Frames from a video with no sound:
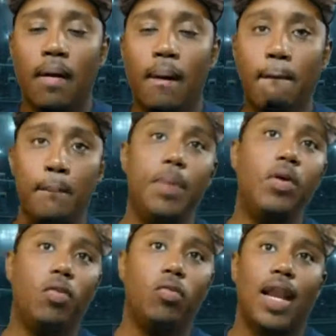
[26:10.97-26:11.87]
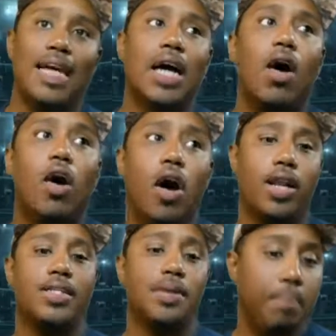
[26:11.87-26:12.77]
people don't realize how hard it is
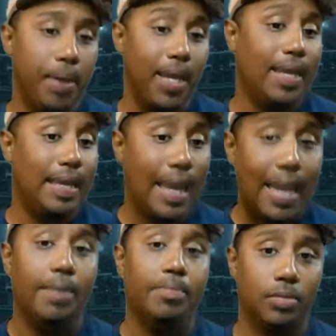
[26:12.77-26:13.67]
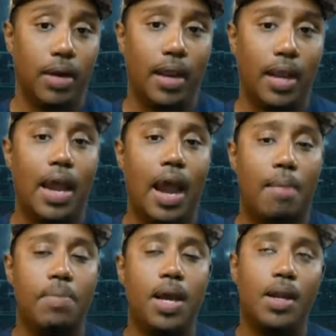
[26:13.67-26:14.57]
to pick games, right? And I'm
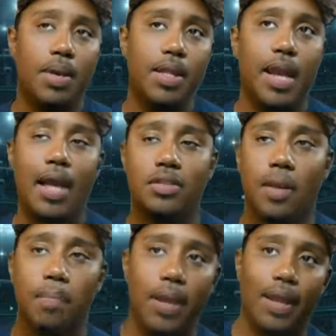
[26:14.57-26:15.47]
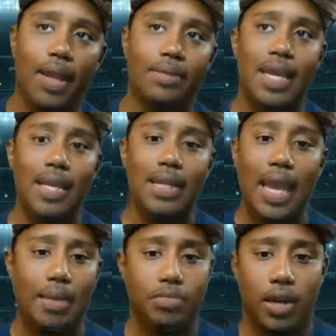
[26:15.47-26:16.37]
not going to be the guy that's going to pick like 10
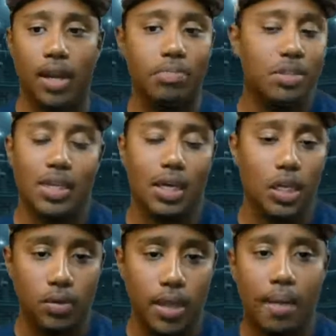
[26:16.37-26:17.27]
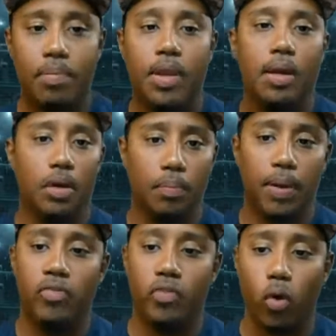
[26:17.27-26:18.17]
games, right? I'm just not going to do that. I'm going to pick
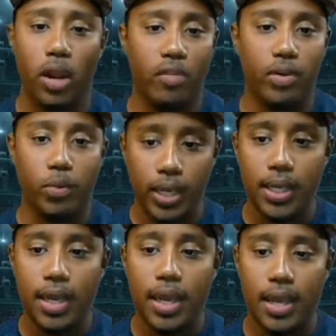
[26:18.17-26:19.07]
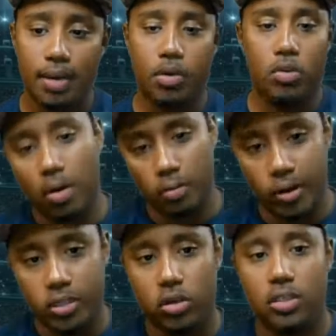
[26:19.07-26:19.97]
4 every week, and I'm going to do my
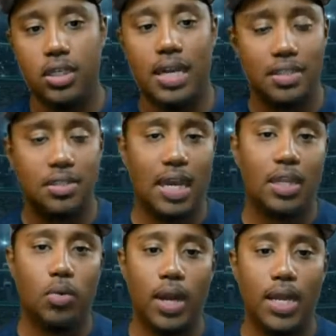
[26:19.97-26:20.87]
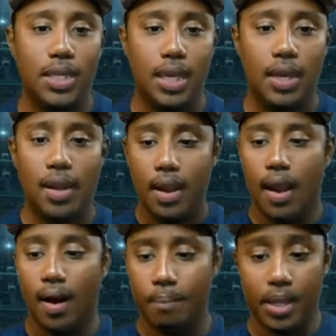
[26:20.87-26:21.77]
research, and that's exactly what I did.
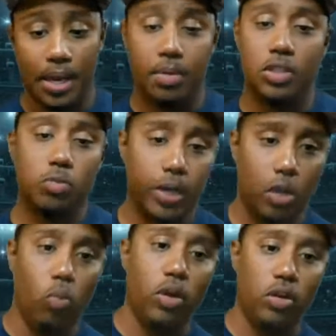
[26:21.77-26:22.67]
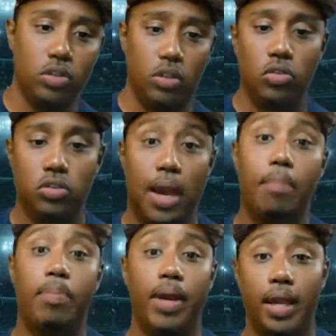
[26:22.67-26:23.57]
And I'm not just picking winners and losers. I'm
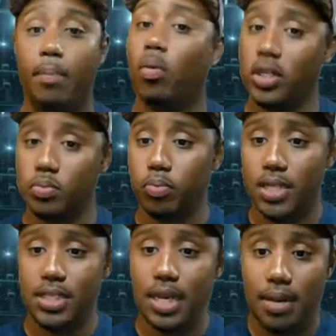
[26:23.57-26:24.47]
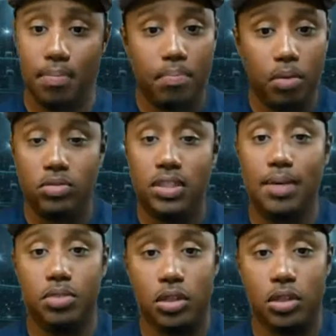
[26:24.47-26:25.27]
picking point spreads, and both teams.